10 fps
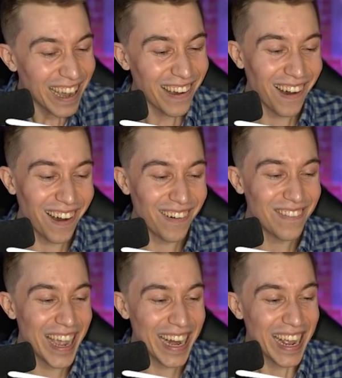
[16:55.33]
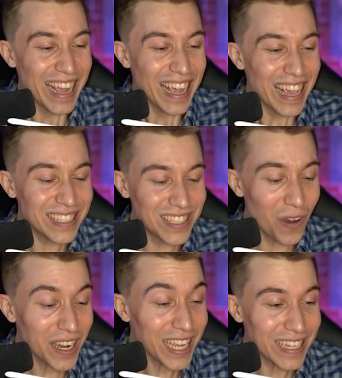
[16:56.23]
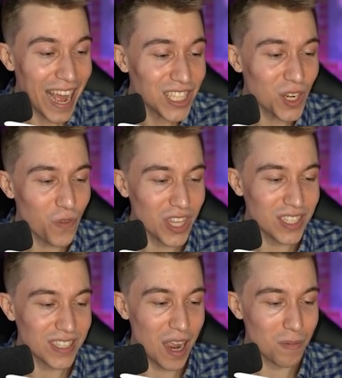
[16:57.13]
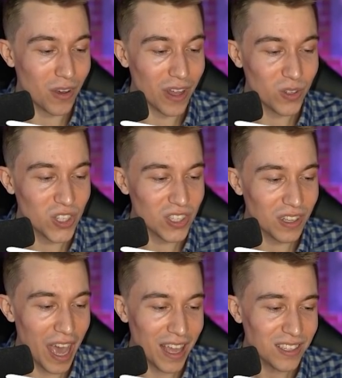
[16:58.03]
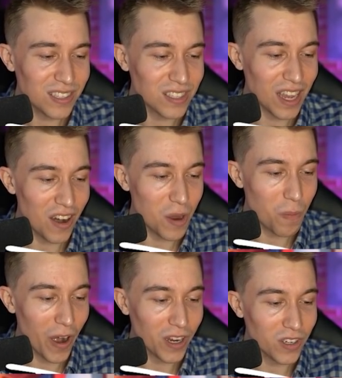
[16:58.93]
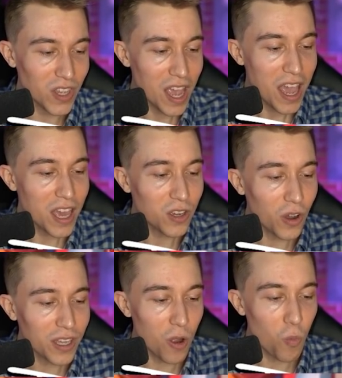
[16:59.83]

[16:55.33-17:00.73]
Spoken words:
Oh, man. He's still in contention for this game, though, which is, I guess, the scary part, because he could get